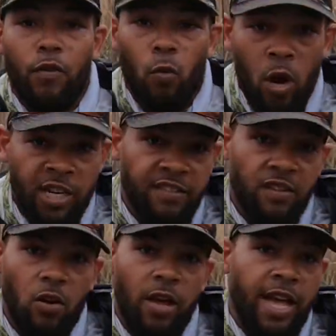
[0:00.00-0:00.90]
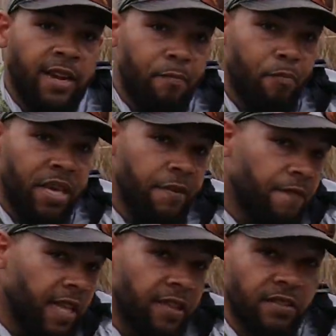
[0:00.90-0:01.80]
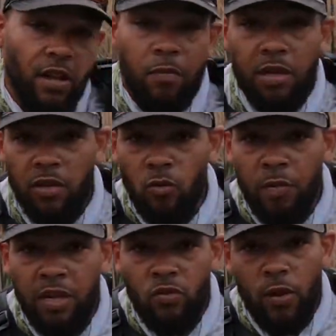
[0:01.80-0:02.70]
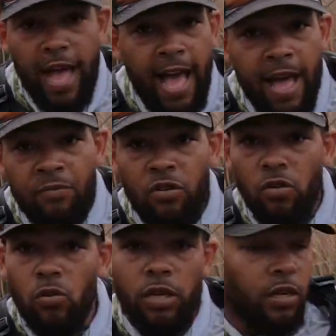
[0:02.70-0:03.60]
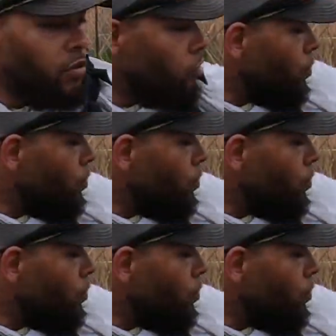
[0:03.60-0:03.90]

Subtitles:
wanted to go ahead and beef things up a little bit, you absolutely could do